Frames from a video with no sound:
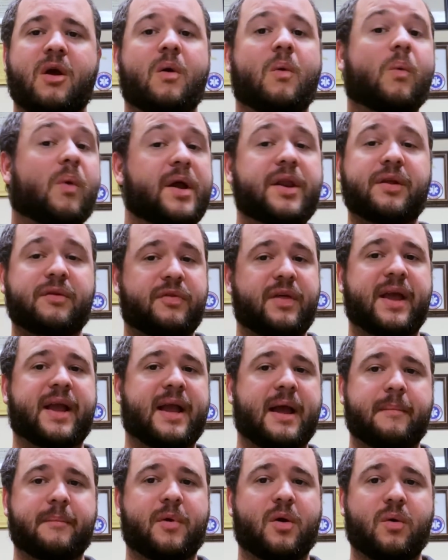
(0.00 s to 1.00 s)
what do you think
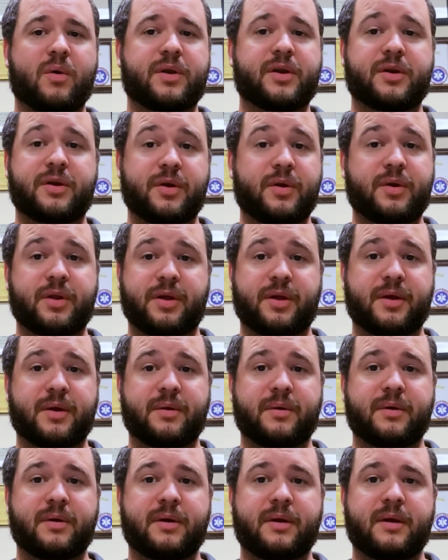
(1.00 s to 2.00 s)
I'm going to do to
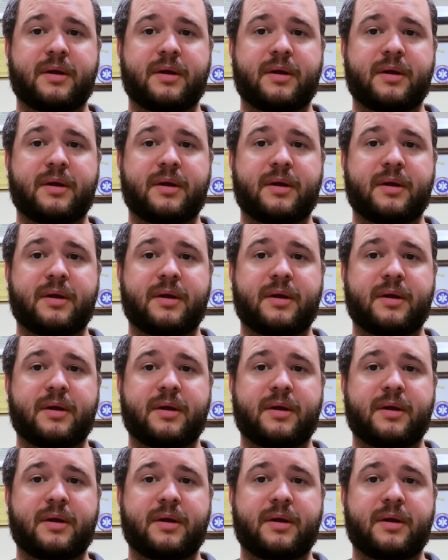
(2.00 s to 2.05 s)
you?